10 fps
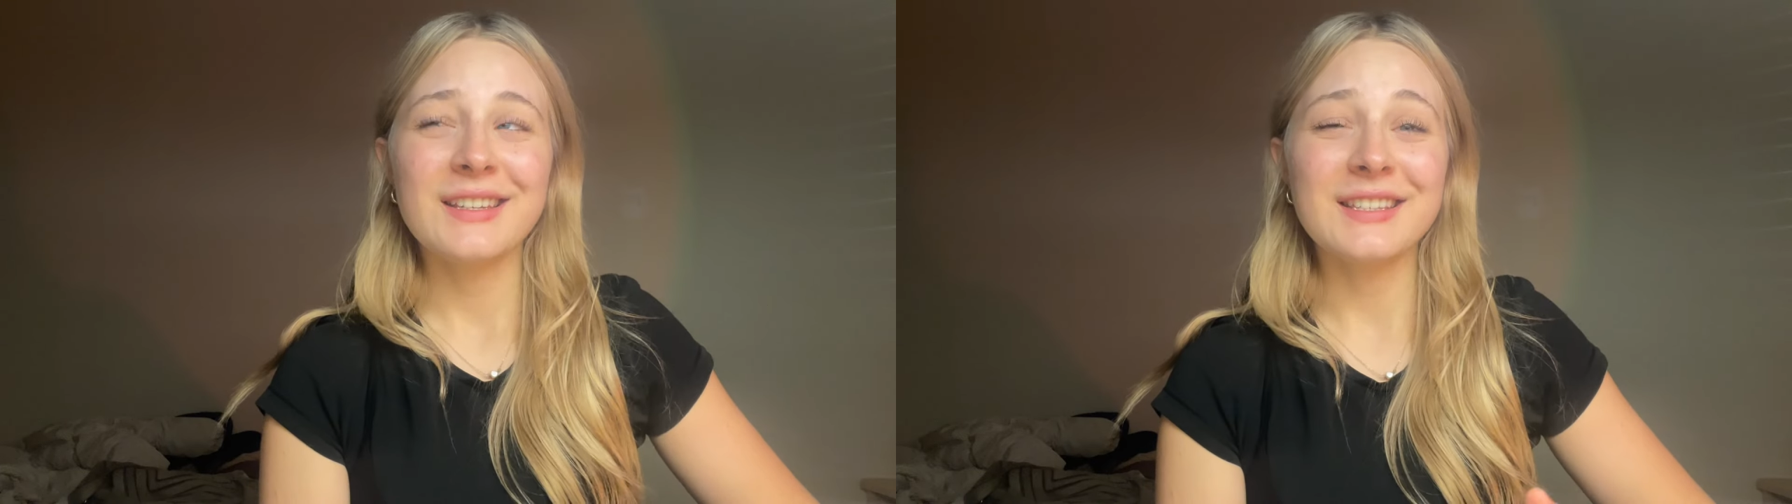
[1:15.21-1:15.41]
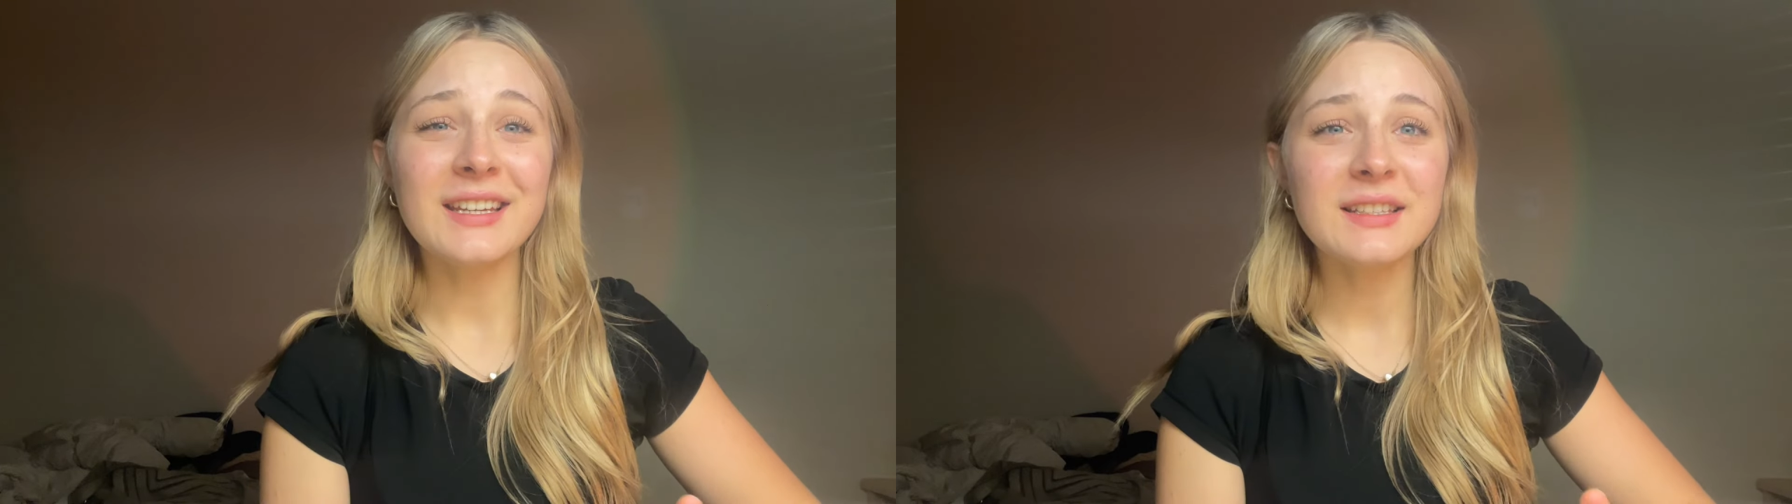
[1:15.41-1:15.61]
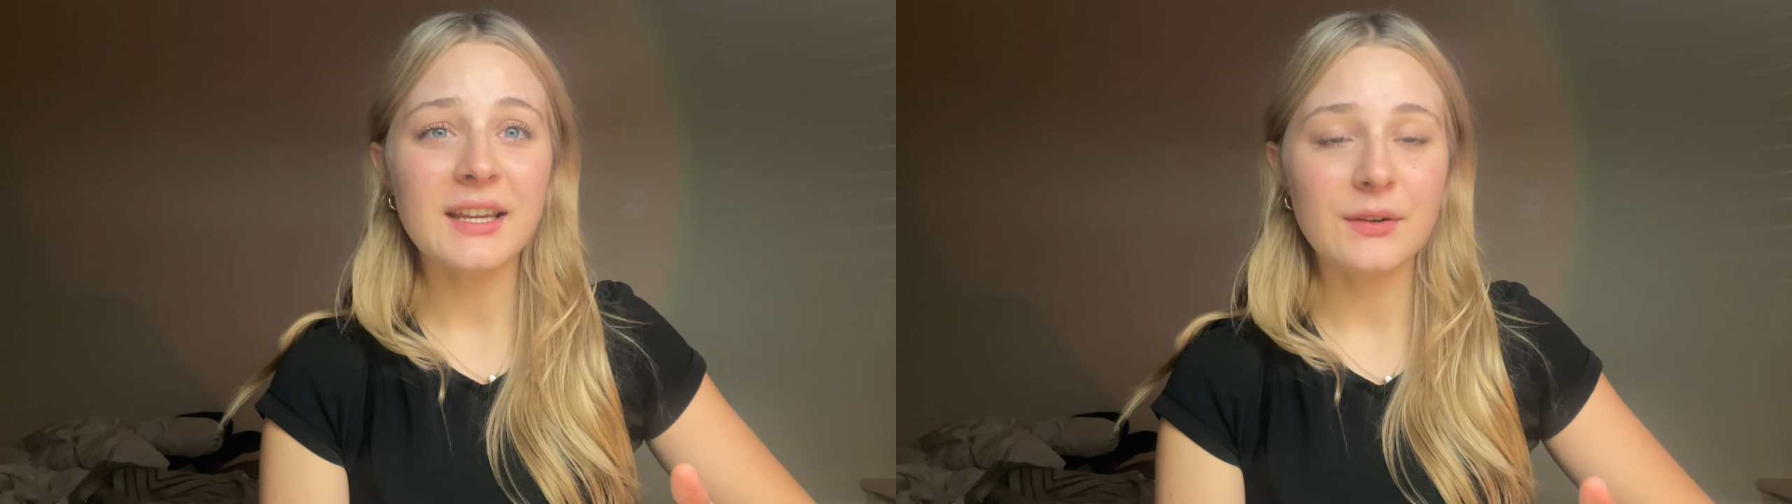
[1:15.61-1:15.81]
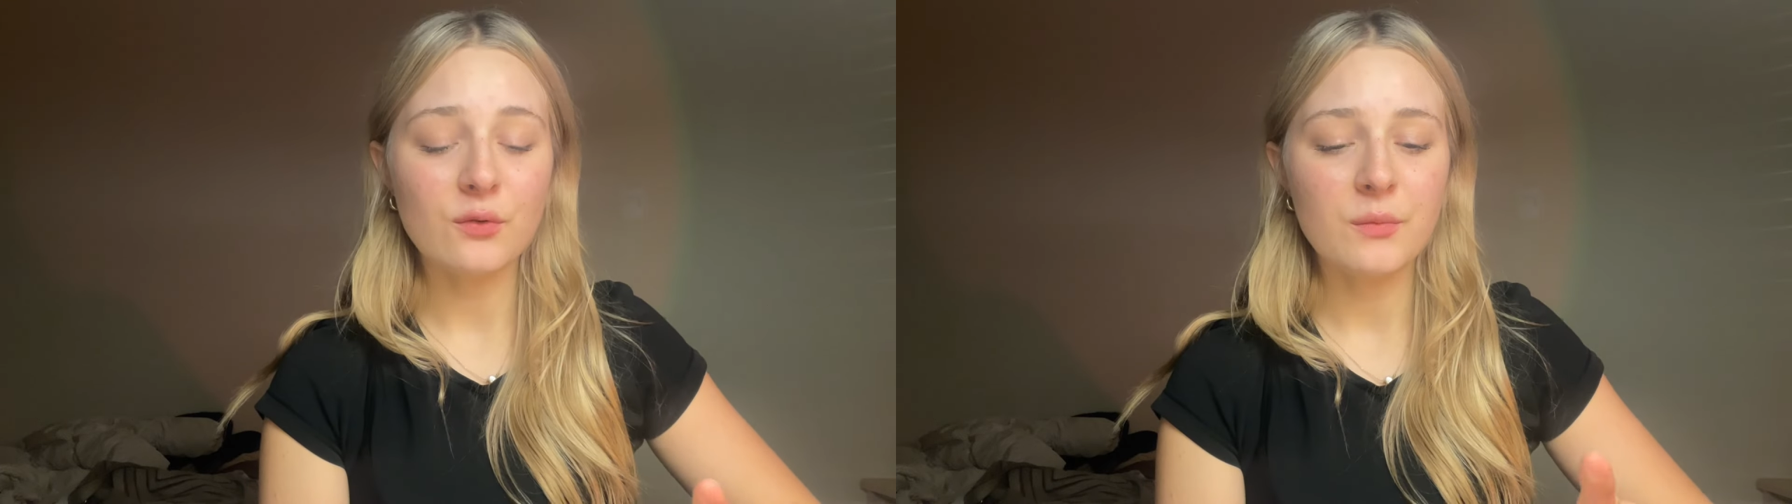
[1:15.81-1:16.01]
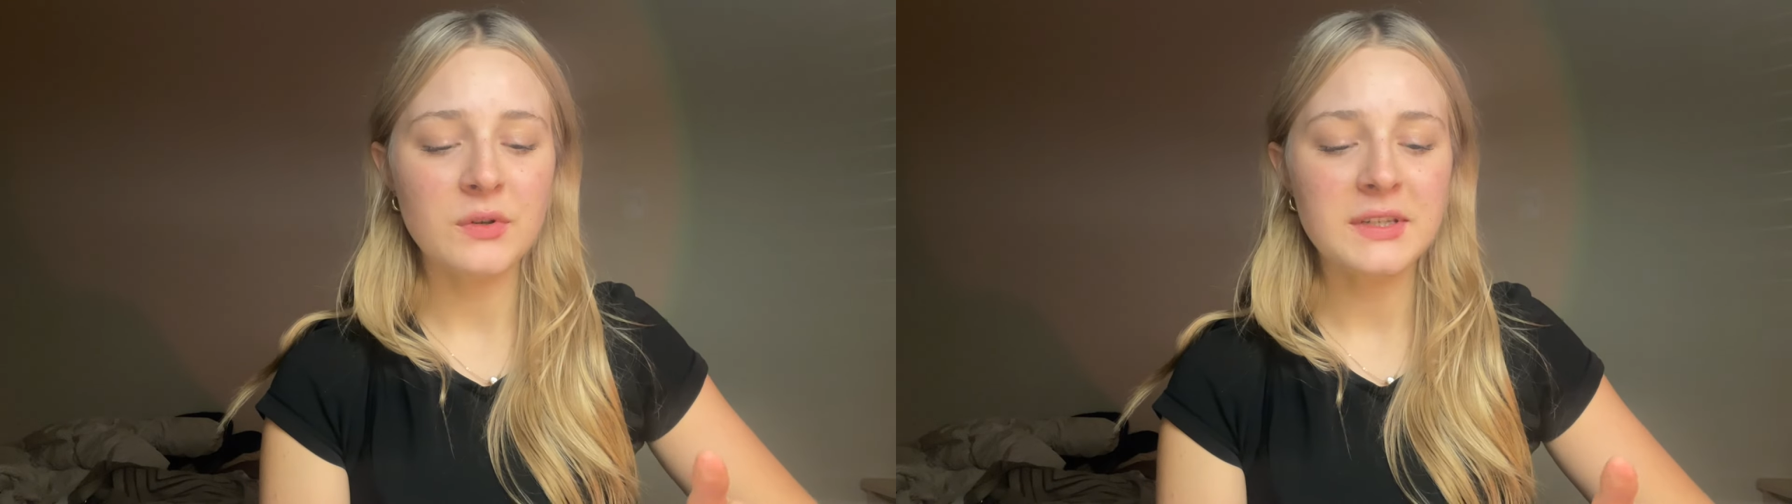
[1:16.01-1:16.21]
dictate
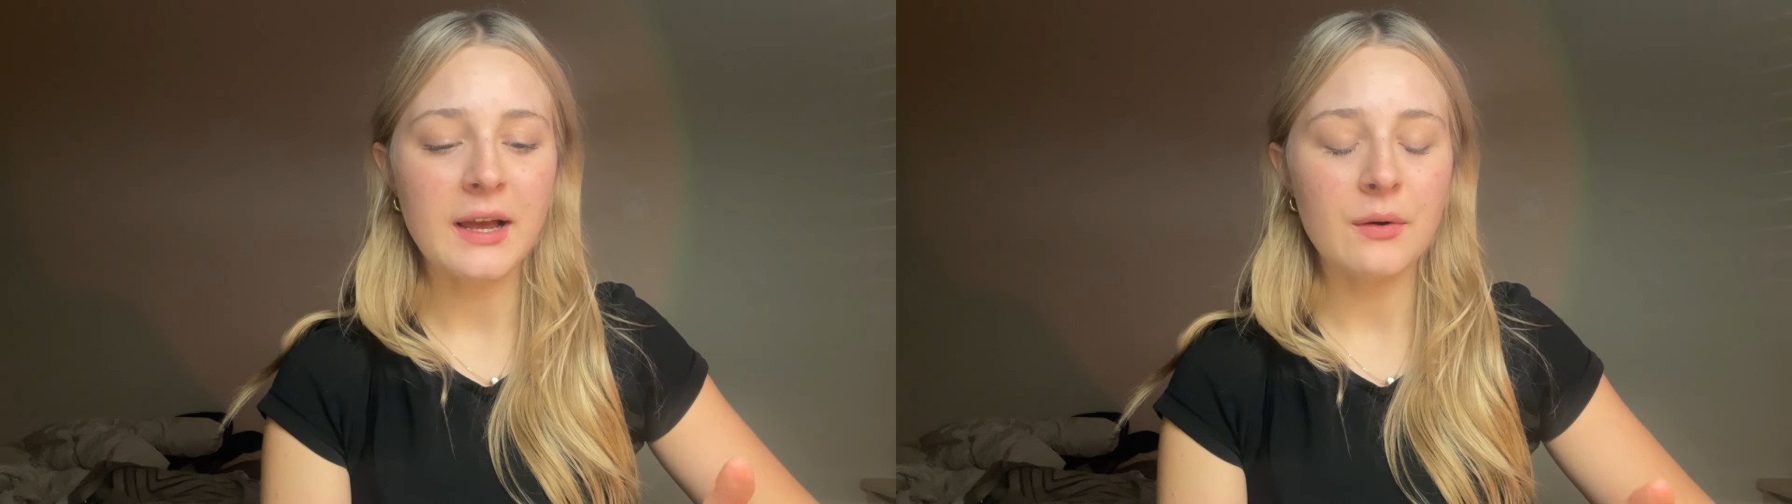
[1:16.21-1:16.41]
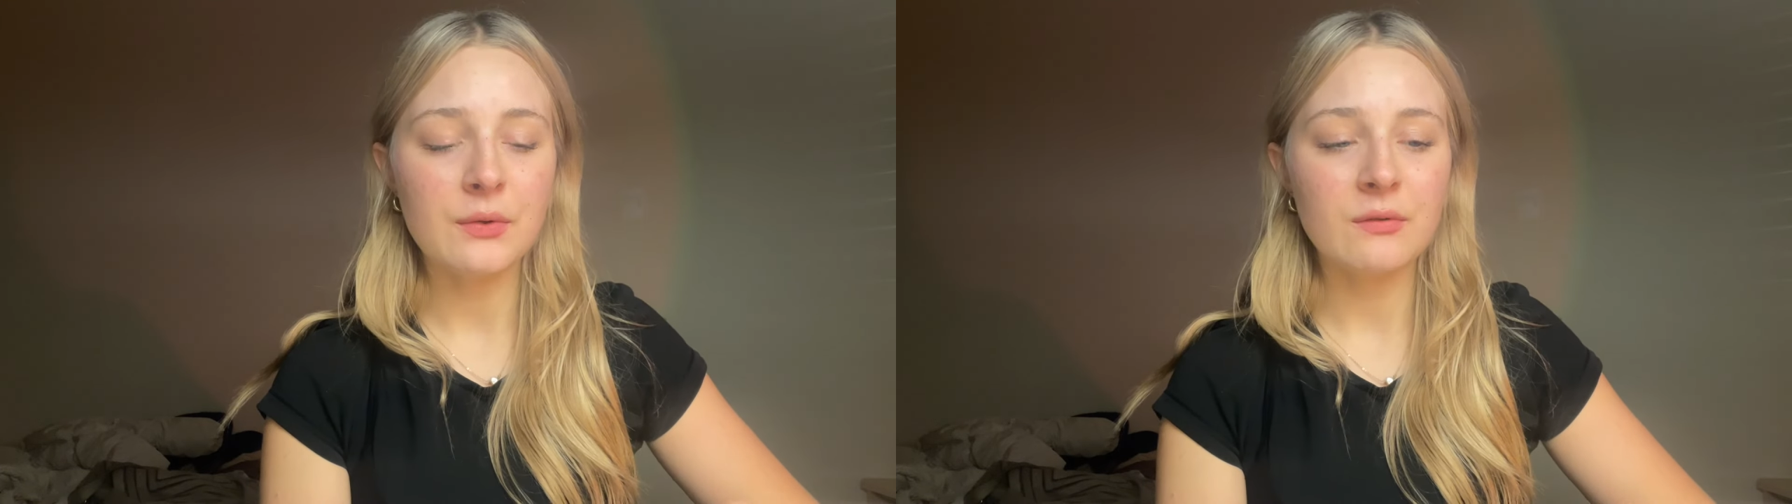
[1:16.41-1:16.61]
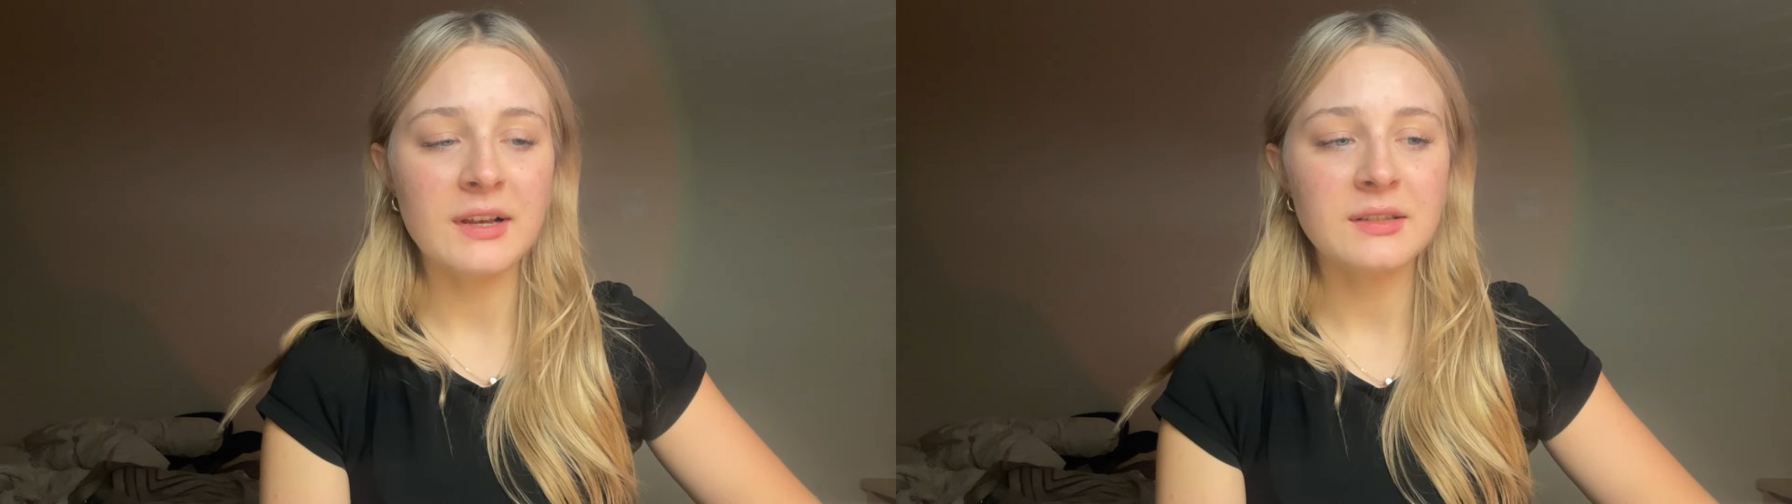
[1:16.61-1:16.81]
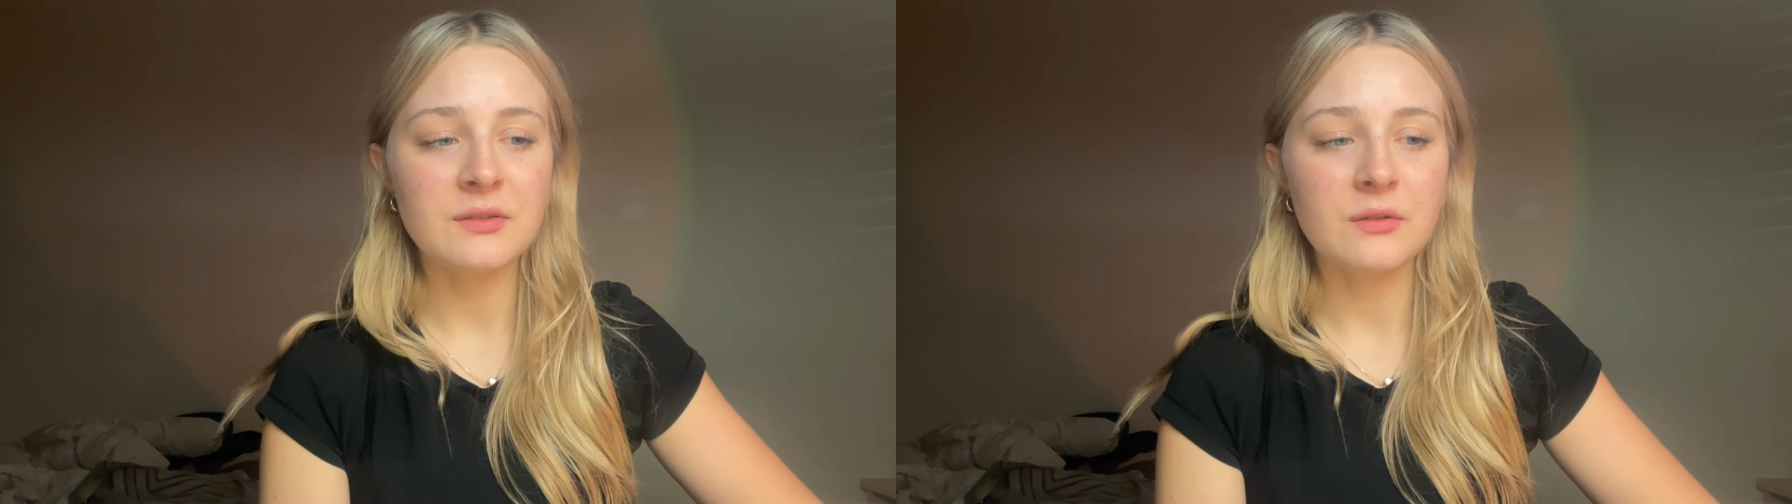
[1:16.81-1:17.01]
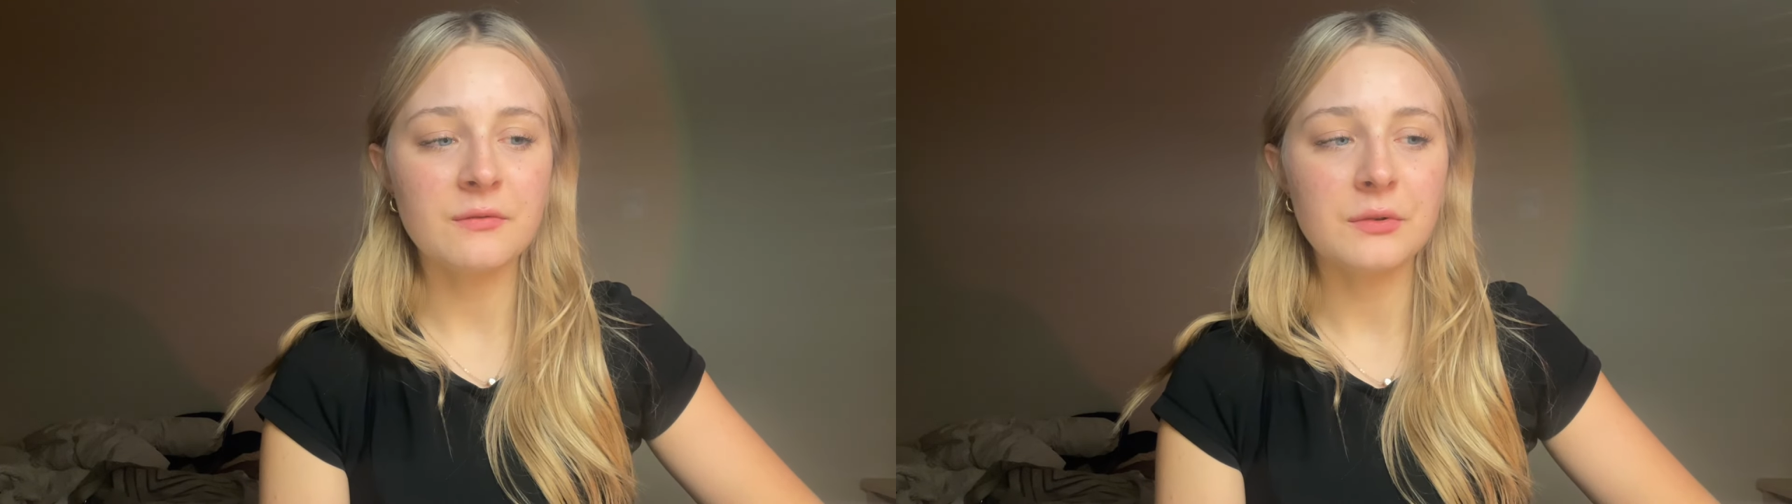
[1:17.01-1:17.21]
almost how the rest
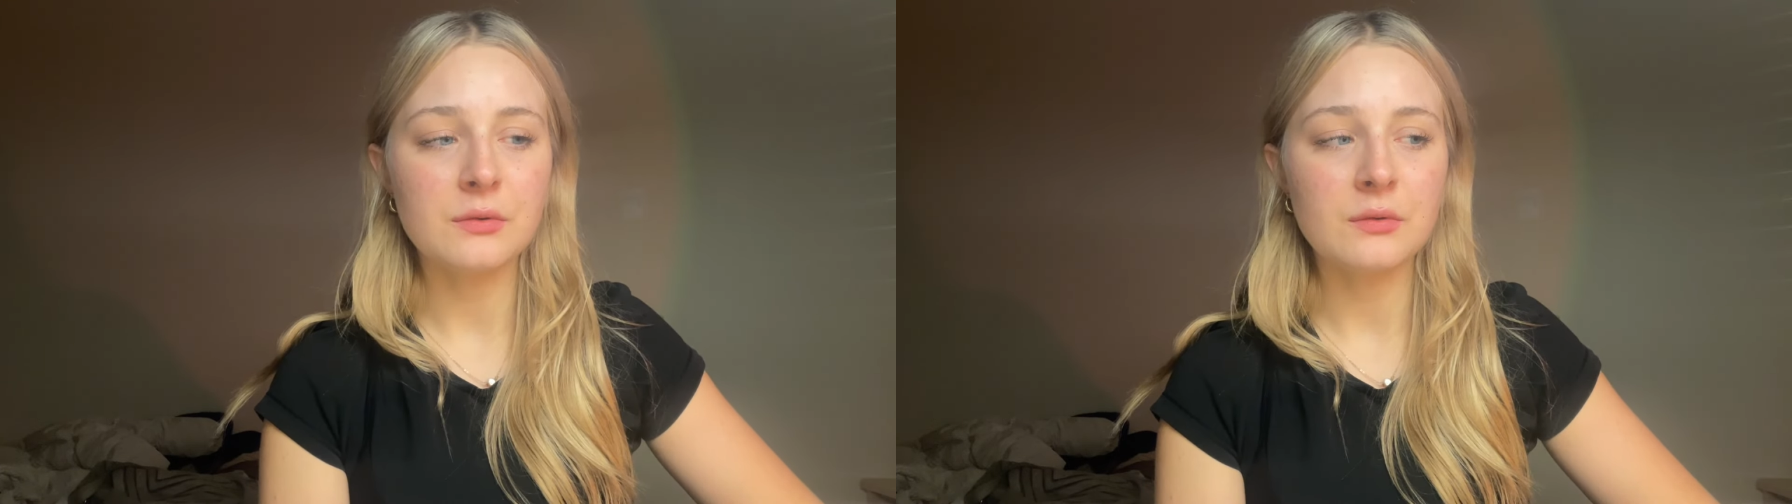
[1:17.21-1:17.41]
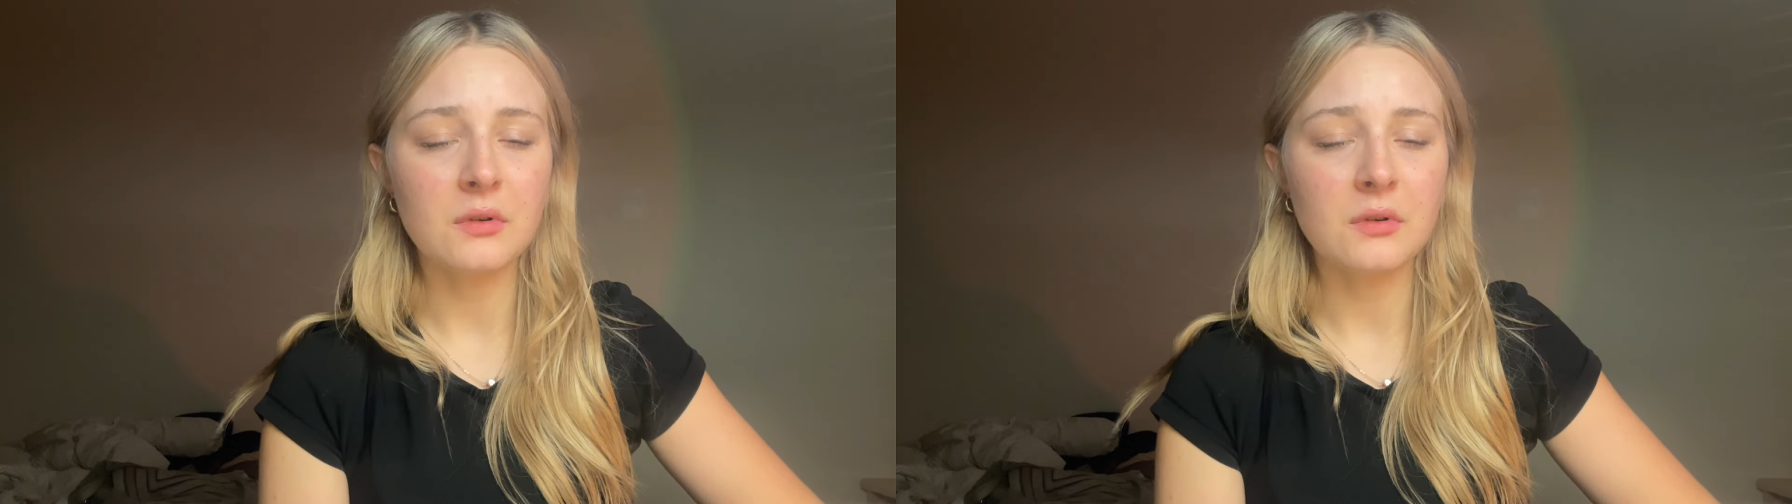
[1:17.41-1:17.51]
of your